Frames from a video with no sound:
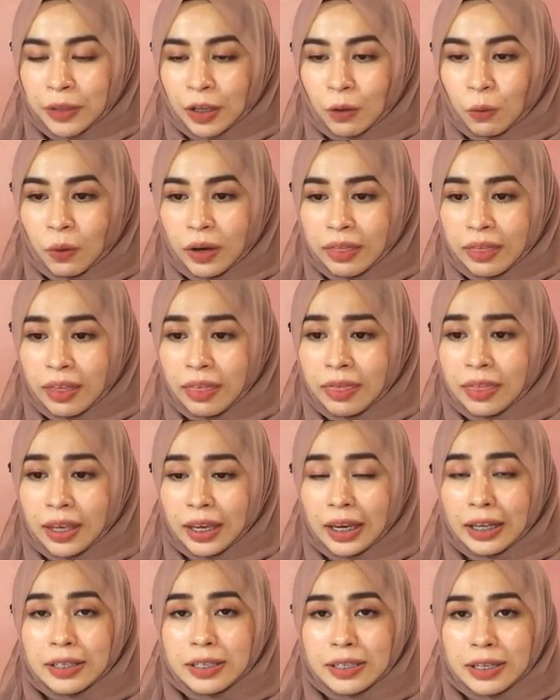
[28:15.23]
within
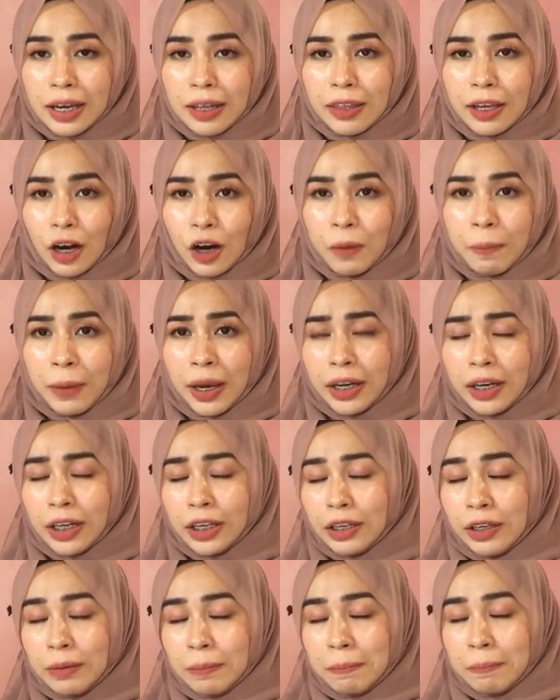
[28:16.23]
the internet, there are
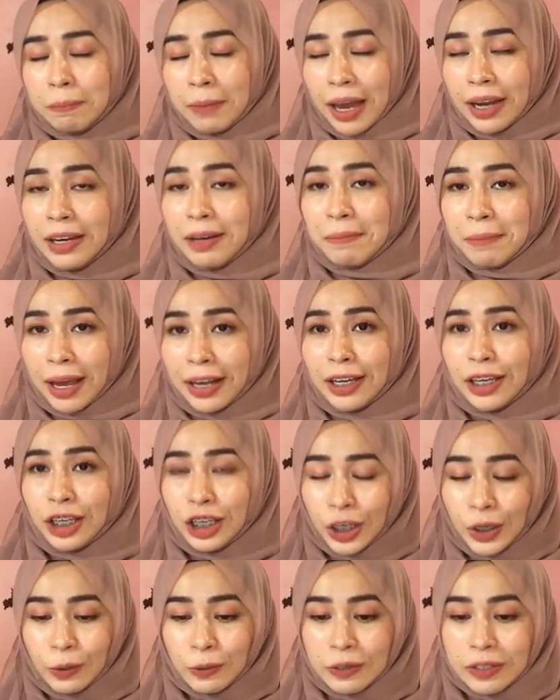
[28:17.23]
many
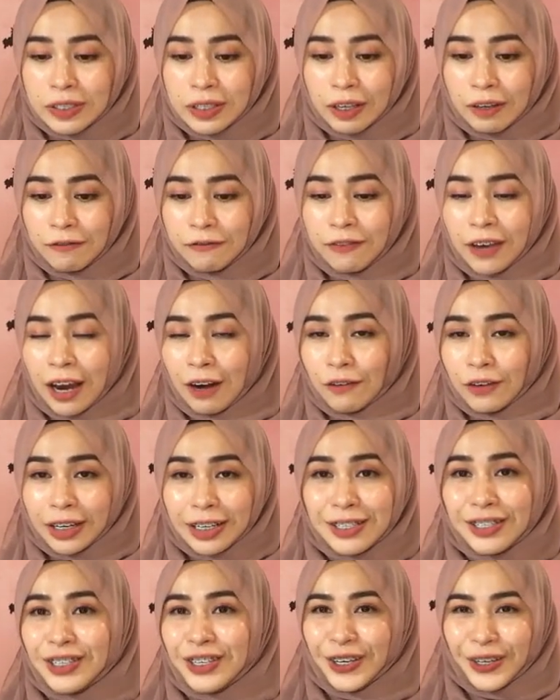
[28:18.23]

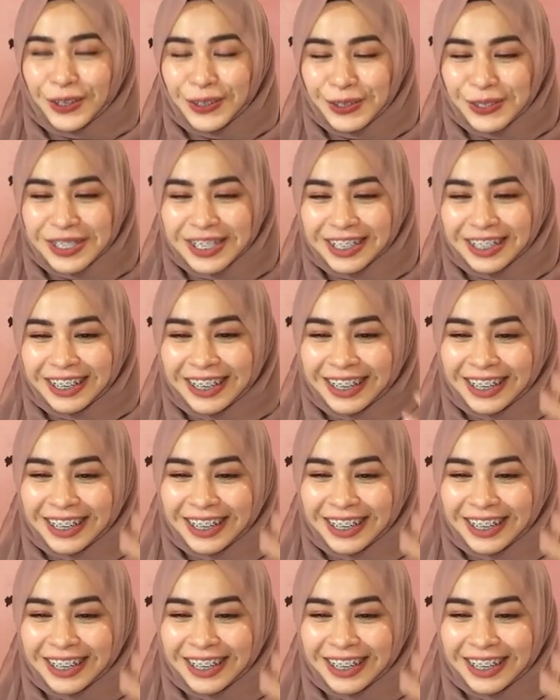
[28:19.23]
various use.